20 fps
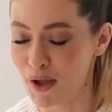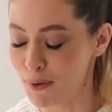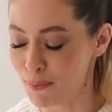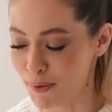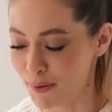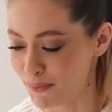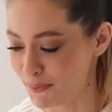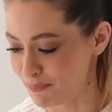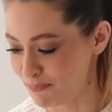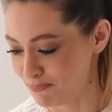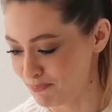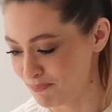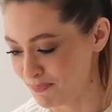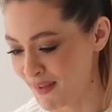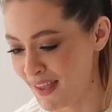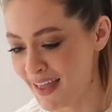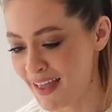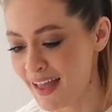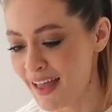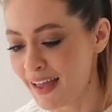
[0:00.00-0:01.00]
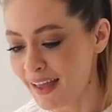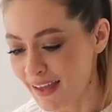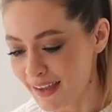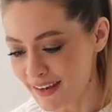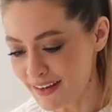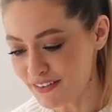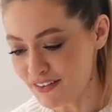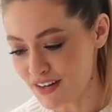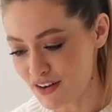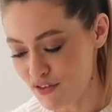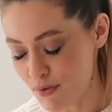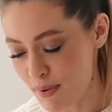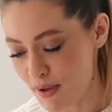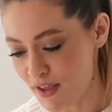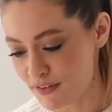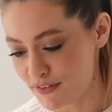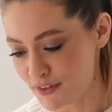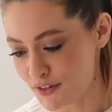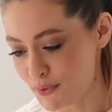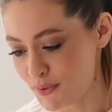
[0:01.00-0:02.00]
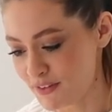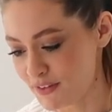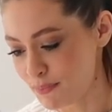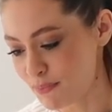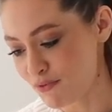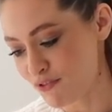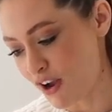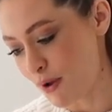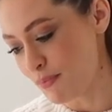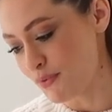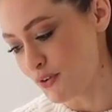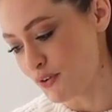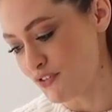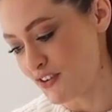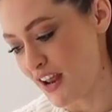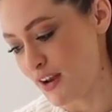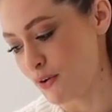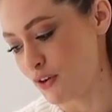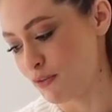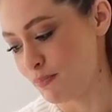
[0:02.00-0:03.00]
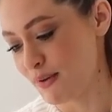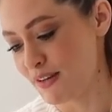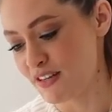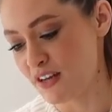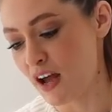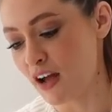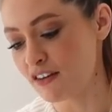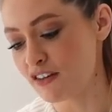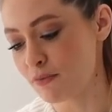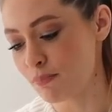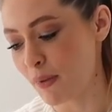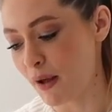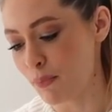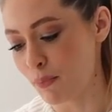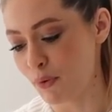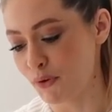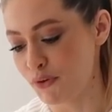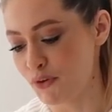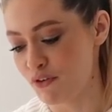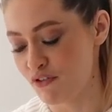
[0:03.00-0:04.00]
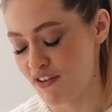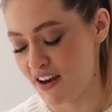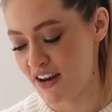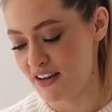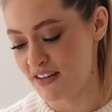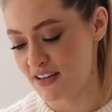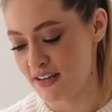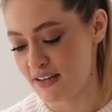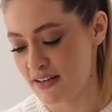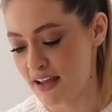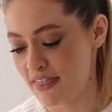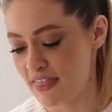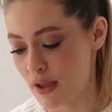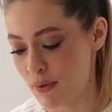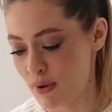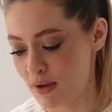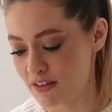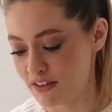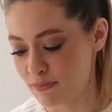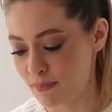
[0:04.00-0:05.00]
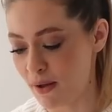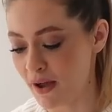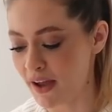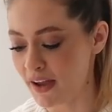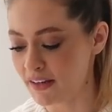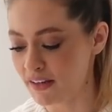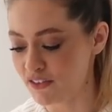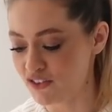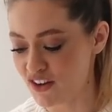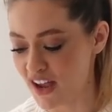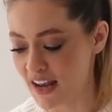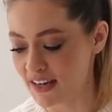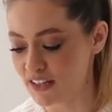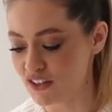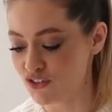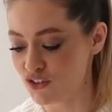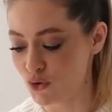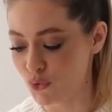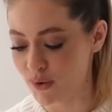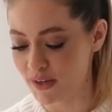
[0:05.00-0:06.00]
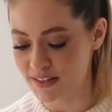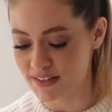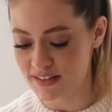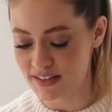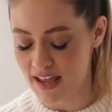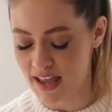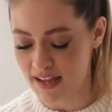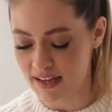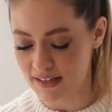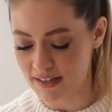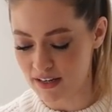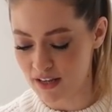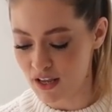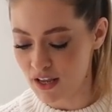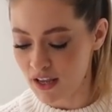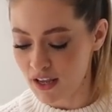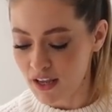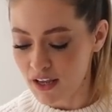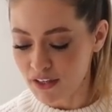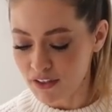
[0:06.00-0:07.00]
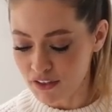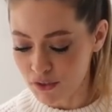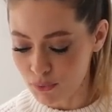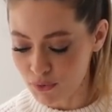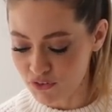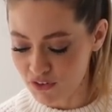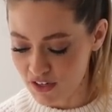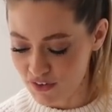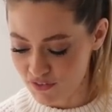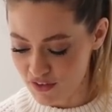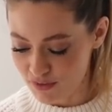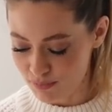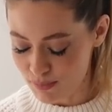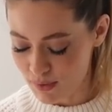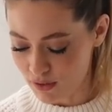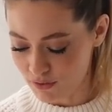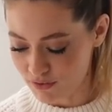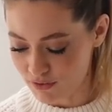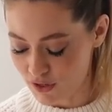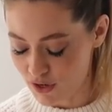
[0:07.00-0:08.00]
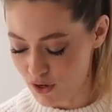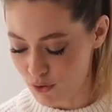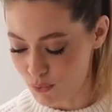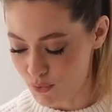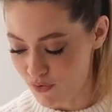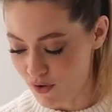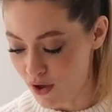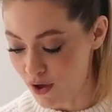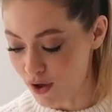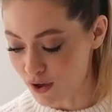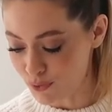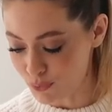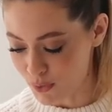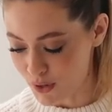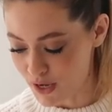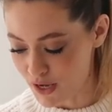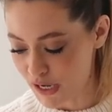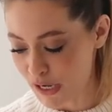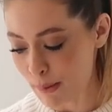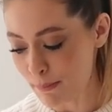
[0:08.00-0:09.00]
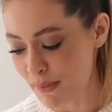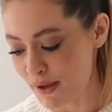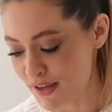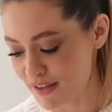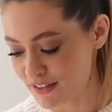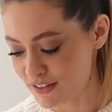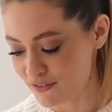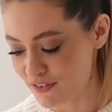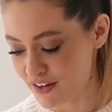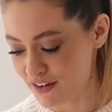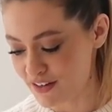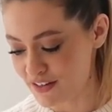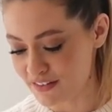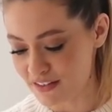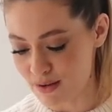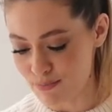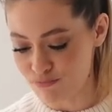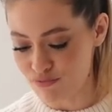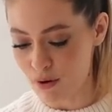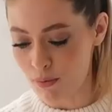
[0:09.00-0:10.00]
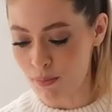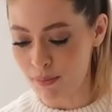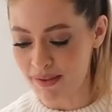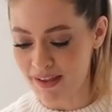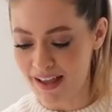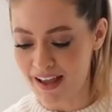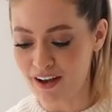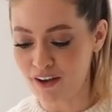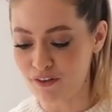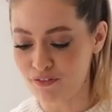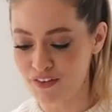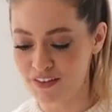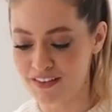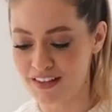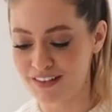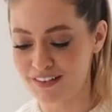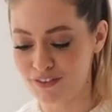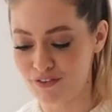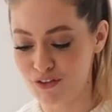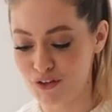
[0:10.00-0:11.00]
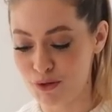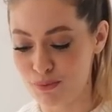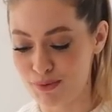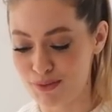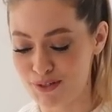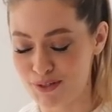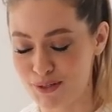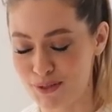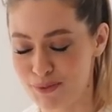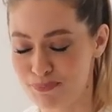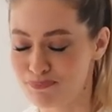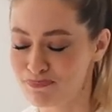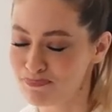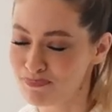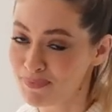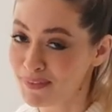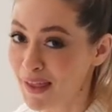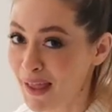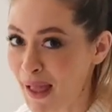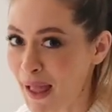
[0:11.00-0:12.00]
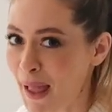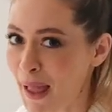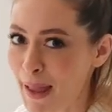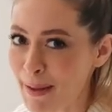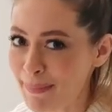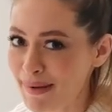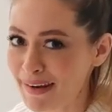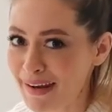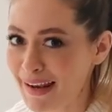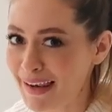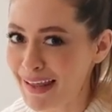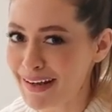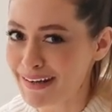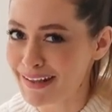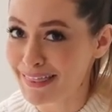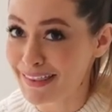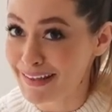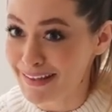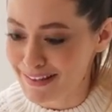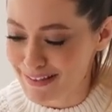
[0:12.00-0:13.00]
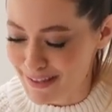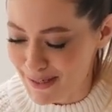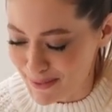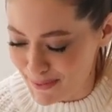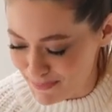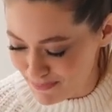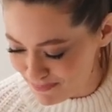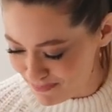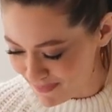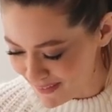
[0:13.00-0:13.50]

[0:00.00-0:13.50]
Right. Each and every person who has subscribed to your channel has been touched by what you created. They were inspired, challenged, or entertained. You achieved this milestone with hard work, perseverance, and probably a healthy sense of humour too. I mean, I like to think so.